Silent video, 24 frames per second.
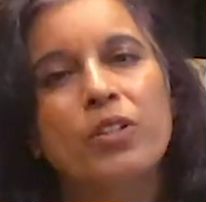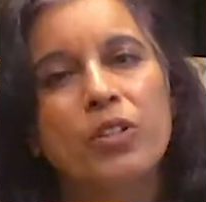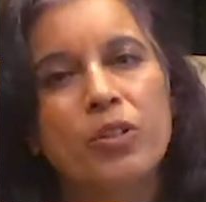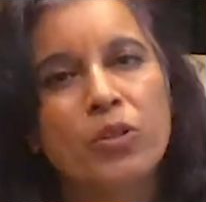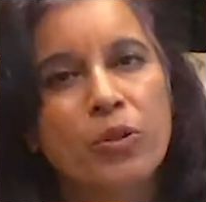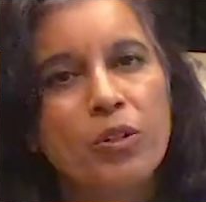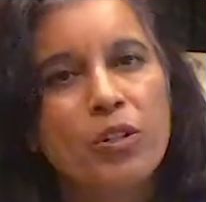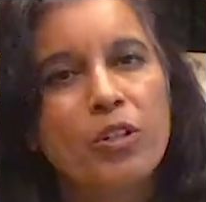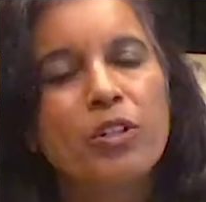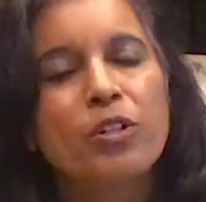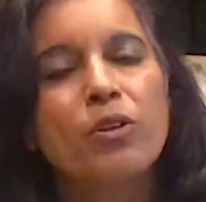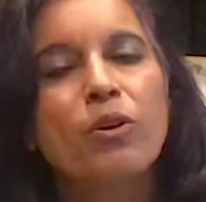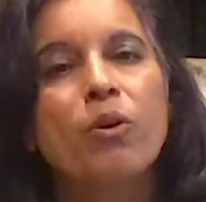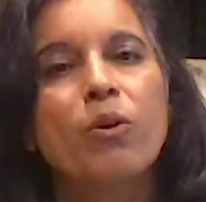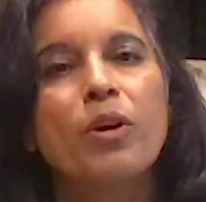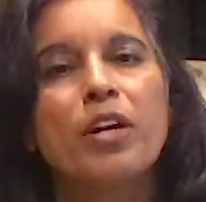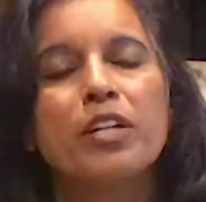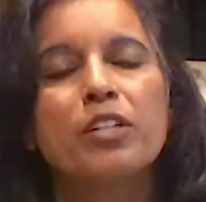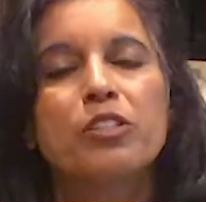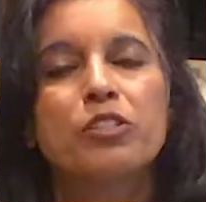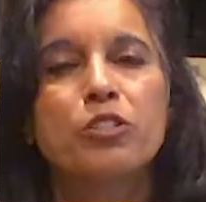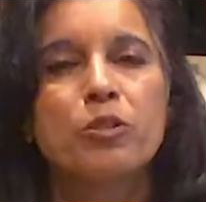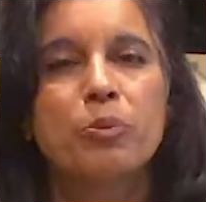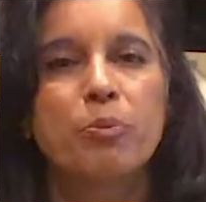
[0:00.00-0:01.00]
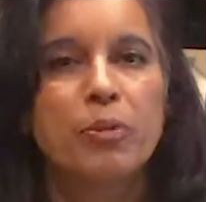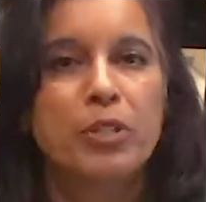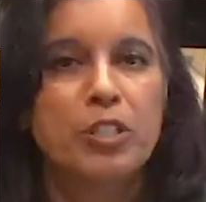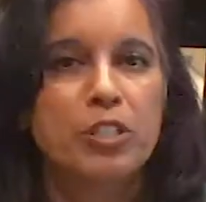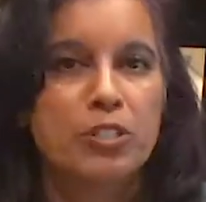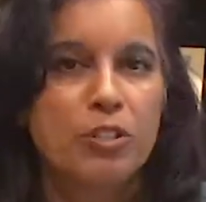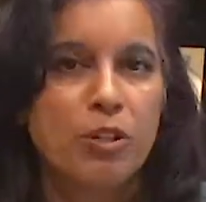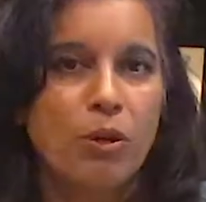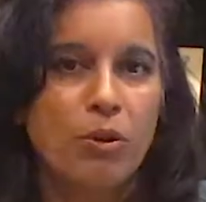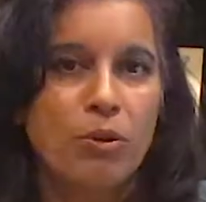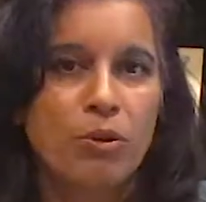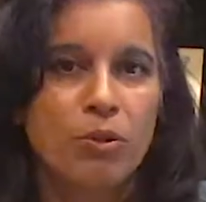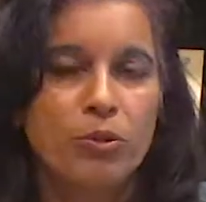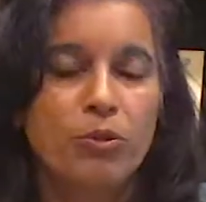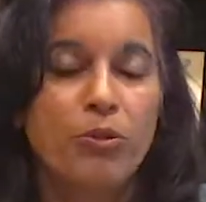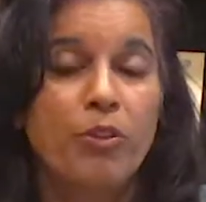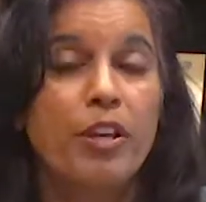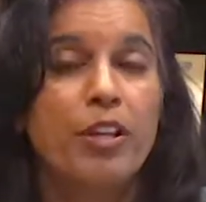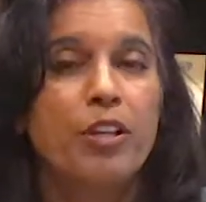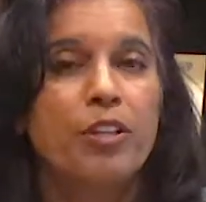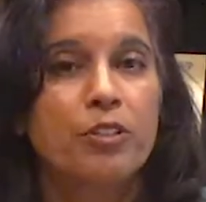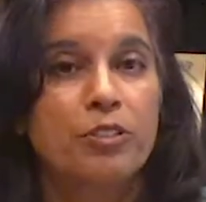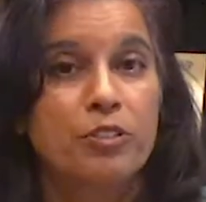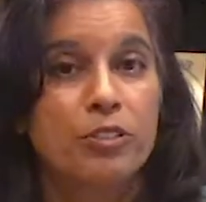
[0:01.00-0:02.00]
You're going to be
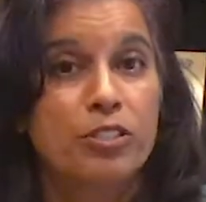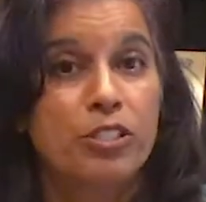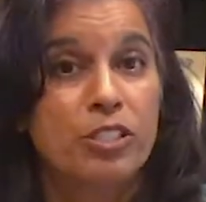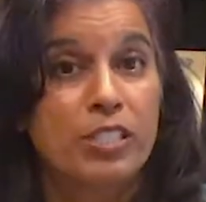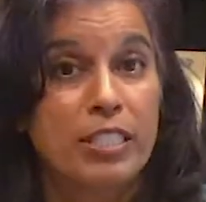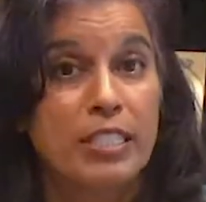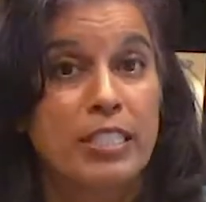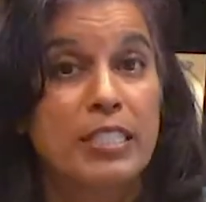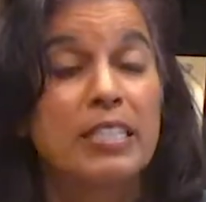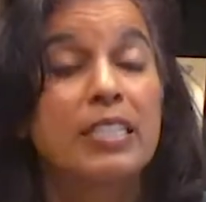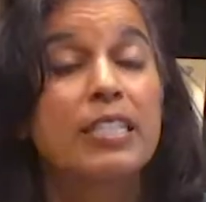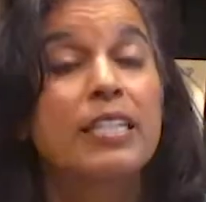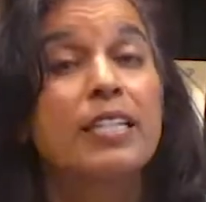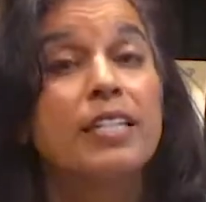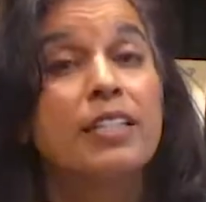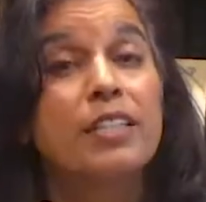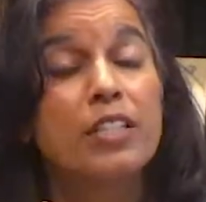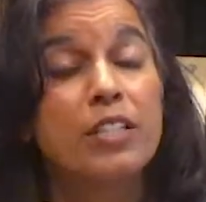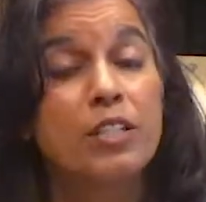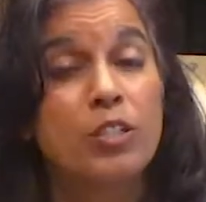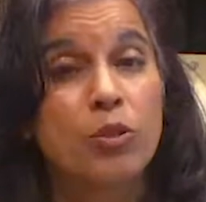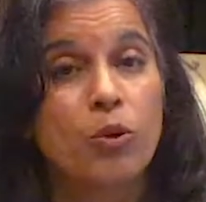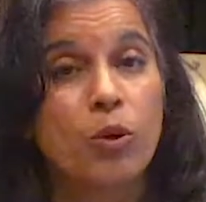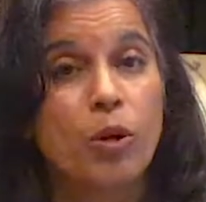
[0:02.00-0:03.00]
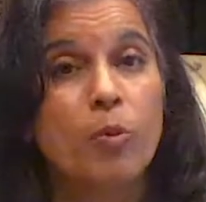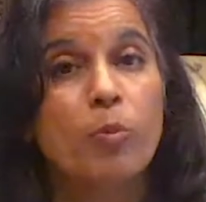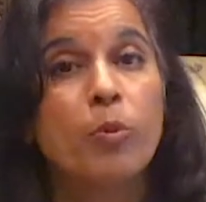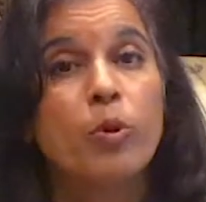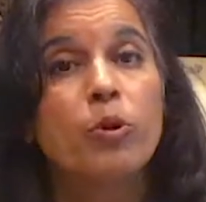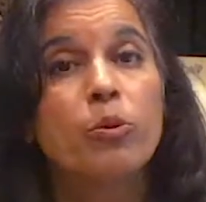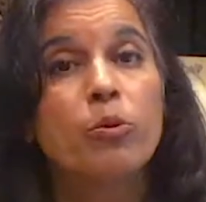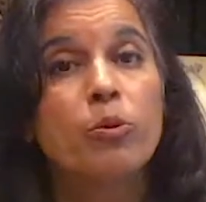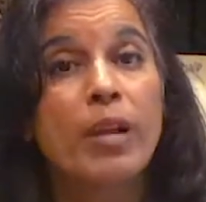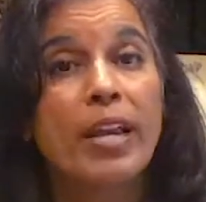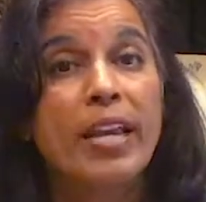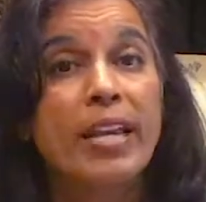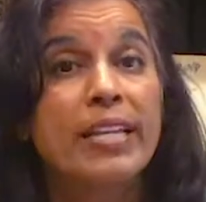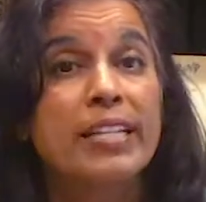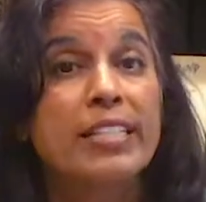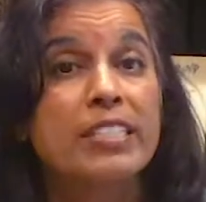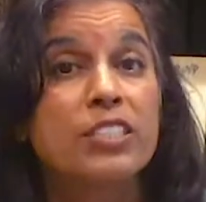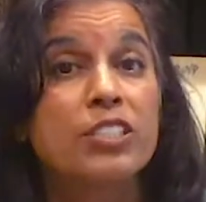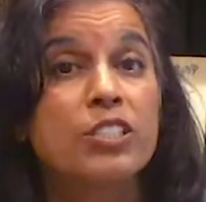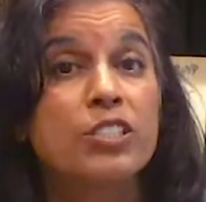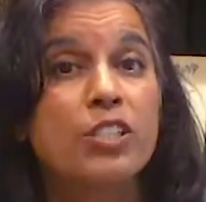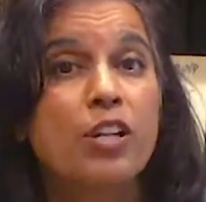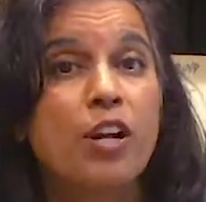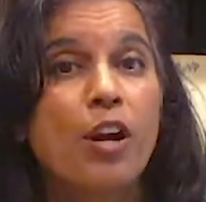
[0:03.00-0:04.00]
told that you're still in the normal
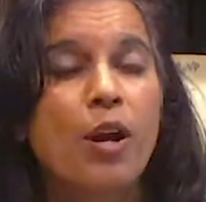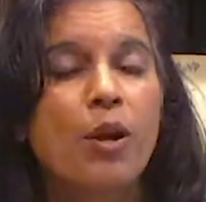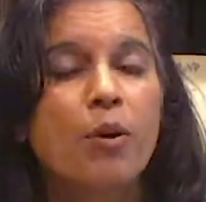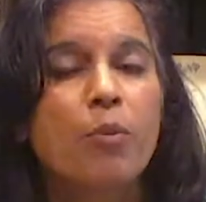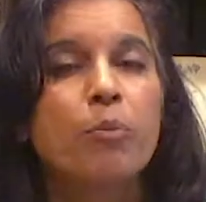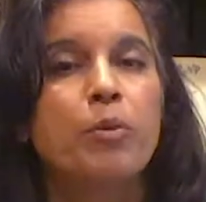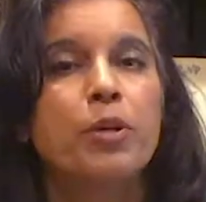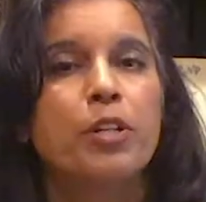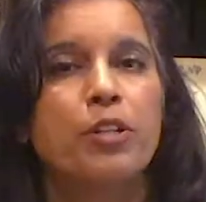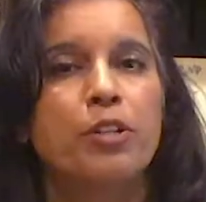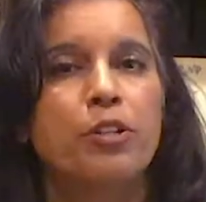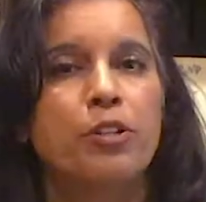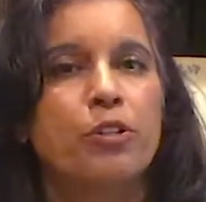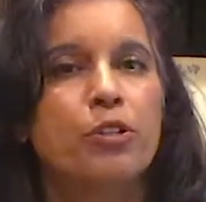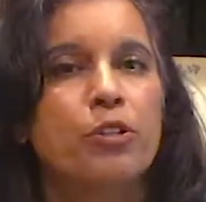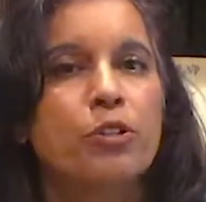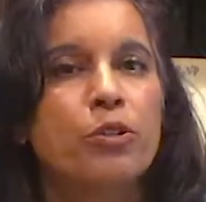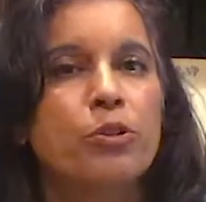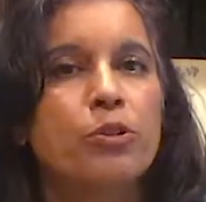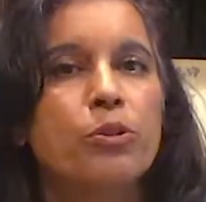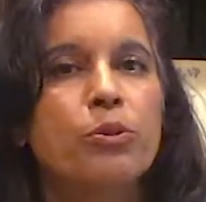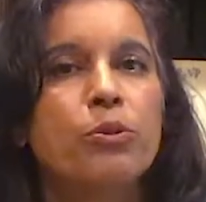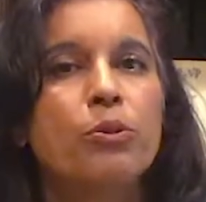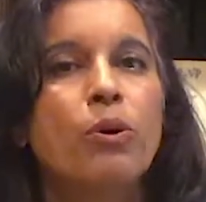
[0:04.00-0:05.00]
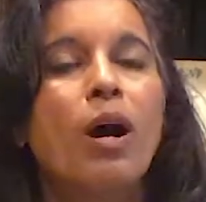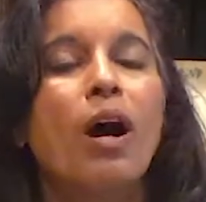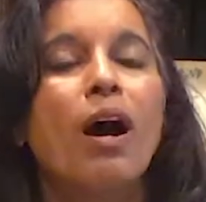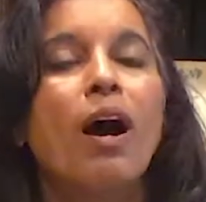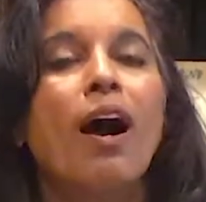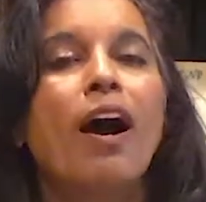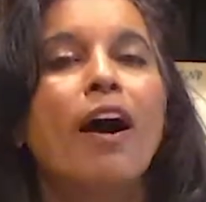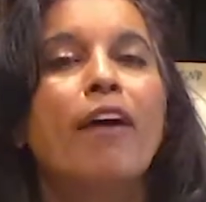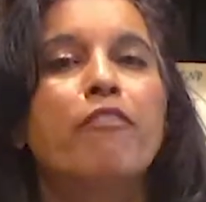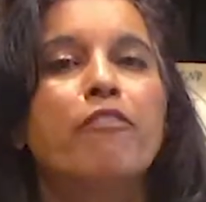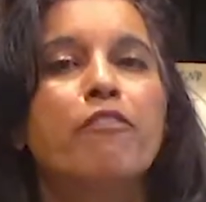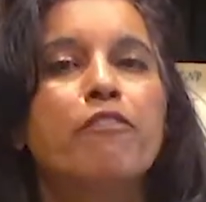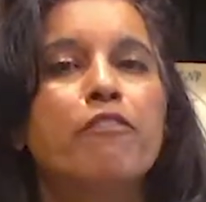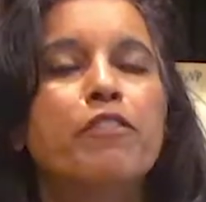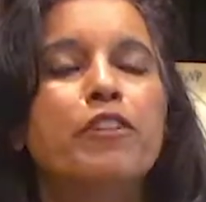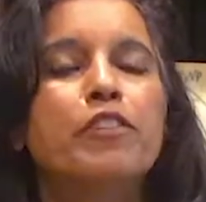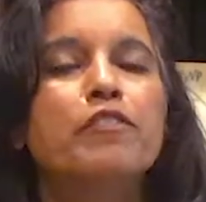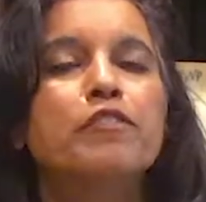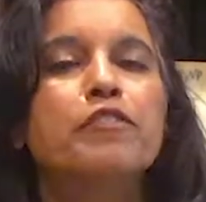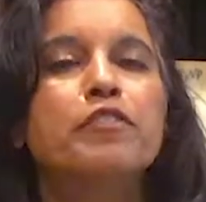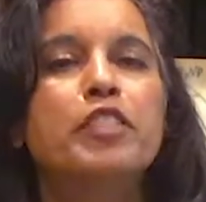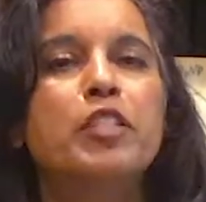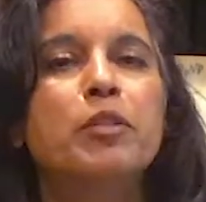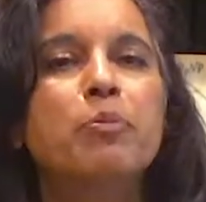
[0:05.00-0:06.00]
range, but you have
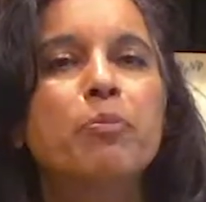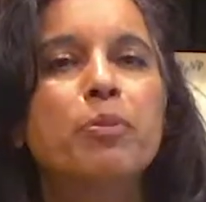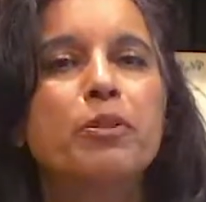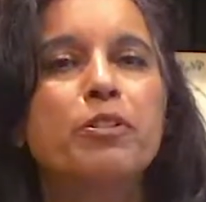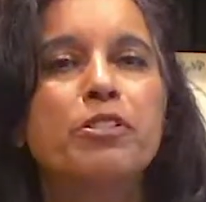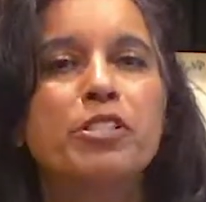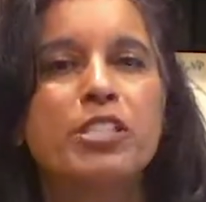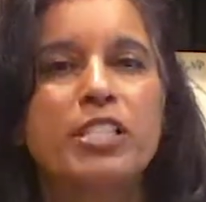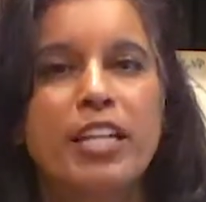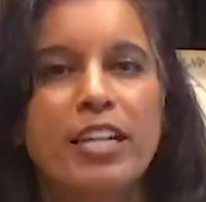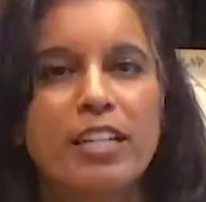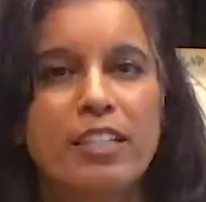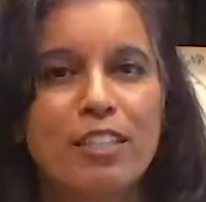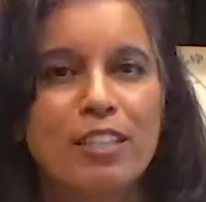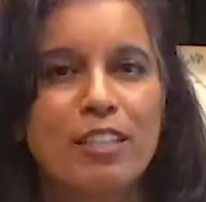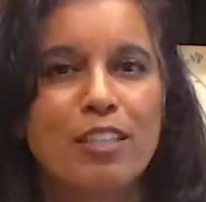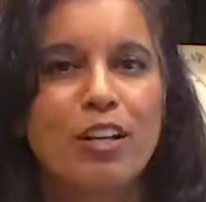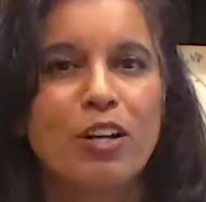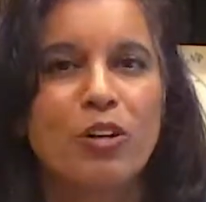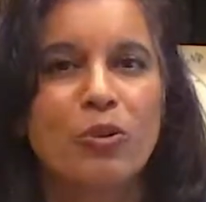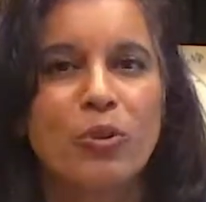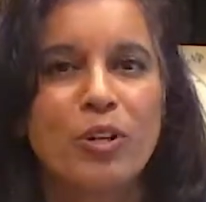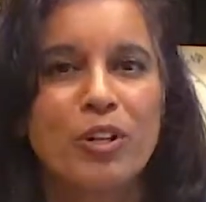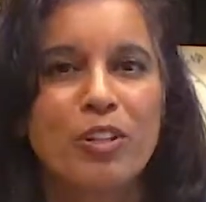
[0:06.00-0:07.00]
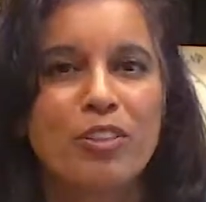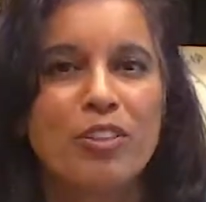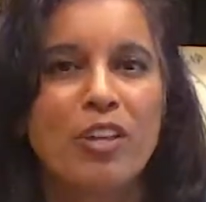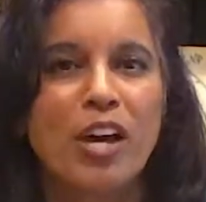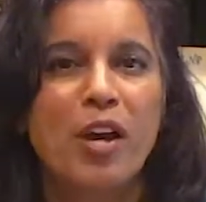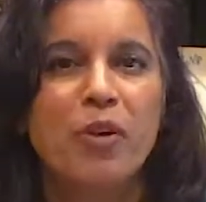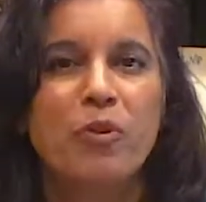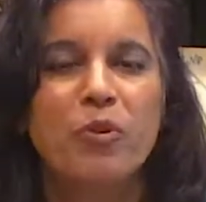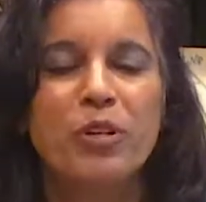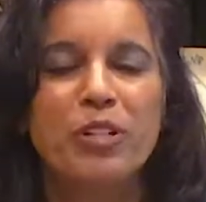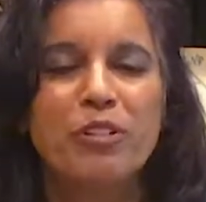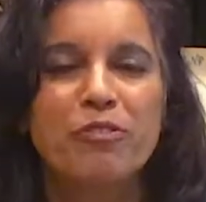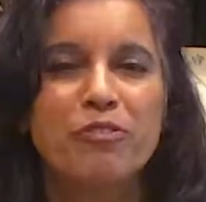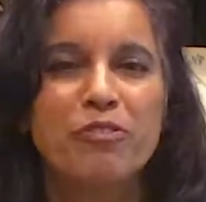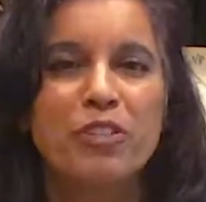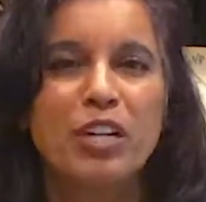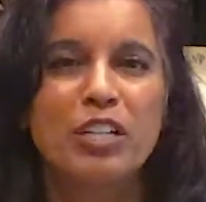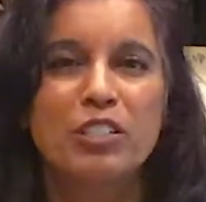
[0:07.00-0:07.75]
50% lower thyroid